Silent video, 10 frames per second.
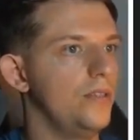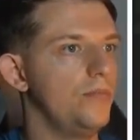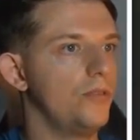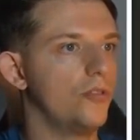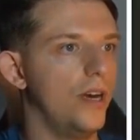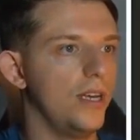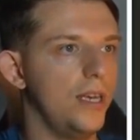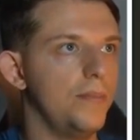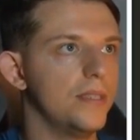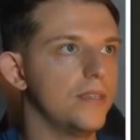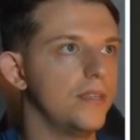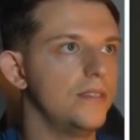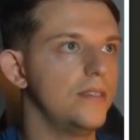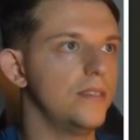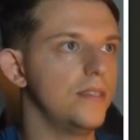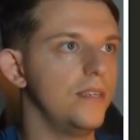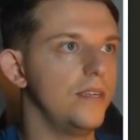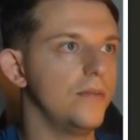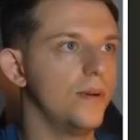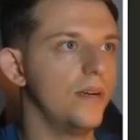to try to keep it consistent
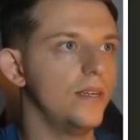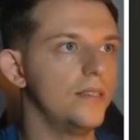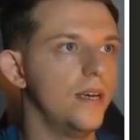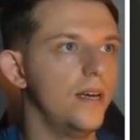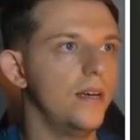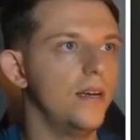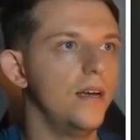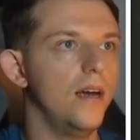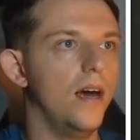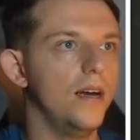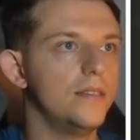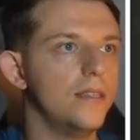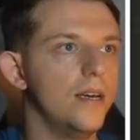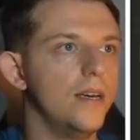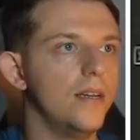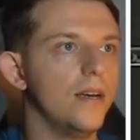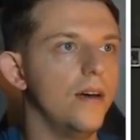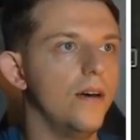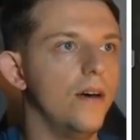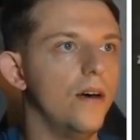here. What did I say? I said,
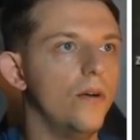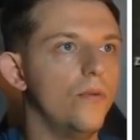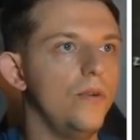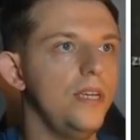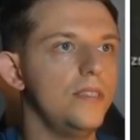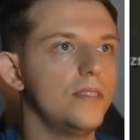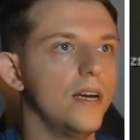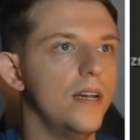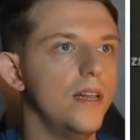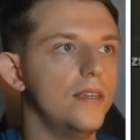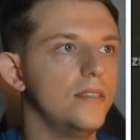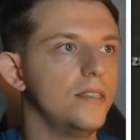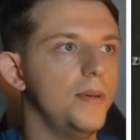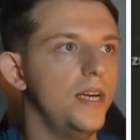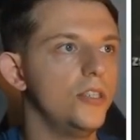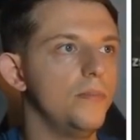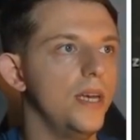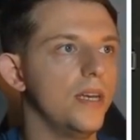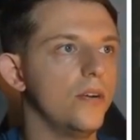restylize this page and make it